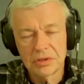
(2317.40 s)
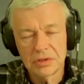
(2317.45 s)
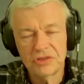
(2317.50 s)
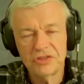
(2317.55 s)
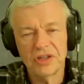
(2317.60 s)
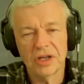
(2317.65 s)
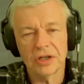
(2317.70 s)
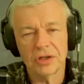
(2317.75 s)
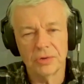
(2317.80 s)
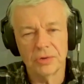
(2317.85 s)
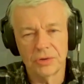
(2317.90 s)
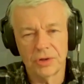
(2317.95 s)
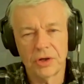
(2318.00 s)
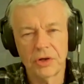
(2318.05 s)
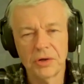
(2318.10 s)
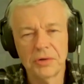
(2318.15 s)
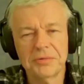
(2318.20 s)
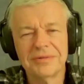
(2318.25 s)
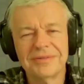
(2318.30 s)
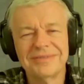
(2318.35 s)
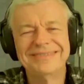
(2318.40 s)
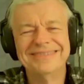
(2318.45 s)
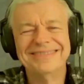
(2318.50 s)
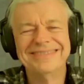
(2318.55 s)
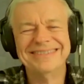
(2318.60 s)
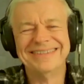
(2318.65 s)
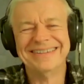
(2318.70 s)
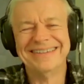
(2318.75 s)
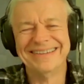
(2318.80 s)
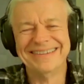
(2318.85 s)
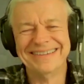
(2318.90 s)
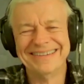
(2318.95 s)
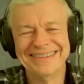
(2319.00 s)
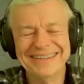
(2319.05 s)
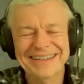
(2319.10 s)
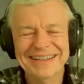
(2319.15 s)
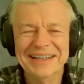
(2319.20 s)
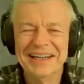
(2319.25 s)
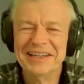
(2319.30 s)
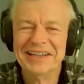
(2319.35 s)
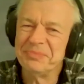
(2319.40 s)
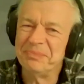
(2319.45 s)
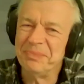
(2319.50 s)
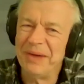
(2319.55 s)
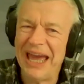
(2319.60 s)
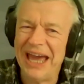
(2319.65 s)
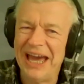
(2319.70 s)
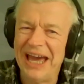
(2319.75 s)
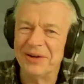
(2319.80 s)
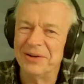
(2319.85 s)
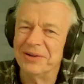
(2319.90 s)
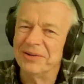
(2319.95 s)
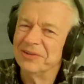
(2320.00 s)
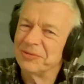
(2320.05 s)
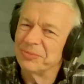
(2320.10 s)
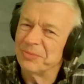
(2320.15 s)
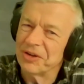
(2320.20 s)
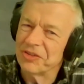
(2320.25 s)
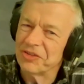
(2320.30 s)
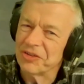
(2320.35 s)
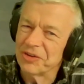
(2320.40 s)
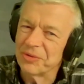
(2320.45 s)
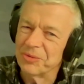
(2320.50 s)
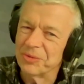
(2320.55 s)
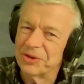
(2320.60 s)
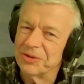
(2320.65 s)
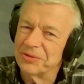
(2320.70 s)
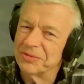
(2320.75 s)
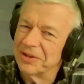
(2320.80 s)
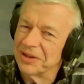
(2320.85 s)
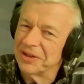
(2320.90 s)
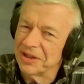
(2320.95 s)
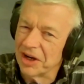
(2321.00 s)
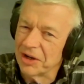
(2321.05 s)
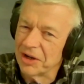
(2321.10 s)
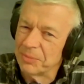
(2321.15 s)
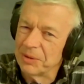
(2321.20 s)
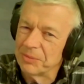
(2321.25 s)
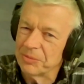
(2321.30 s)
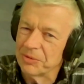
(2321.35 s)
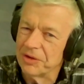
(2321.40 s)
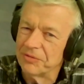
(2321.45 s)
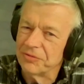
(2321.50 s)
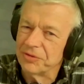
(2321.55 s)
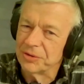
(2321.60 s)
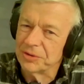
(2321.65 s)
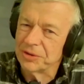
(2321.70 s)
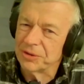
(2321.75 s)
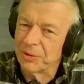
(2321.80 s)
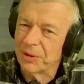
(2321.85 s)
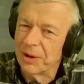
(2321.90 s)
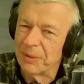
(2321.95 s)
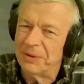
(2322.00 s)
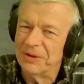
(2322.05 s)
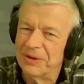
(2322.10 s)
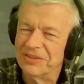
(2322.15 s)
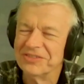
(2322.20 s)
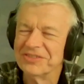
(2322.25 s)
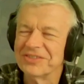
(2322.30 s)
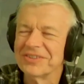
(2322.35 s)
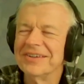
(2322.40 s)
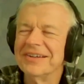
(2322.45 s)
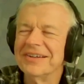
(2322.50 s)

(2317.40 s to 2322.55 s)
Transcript: not go there. That's bad, especially when a lot of people have nuclear weapons.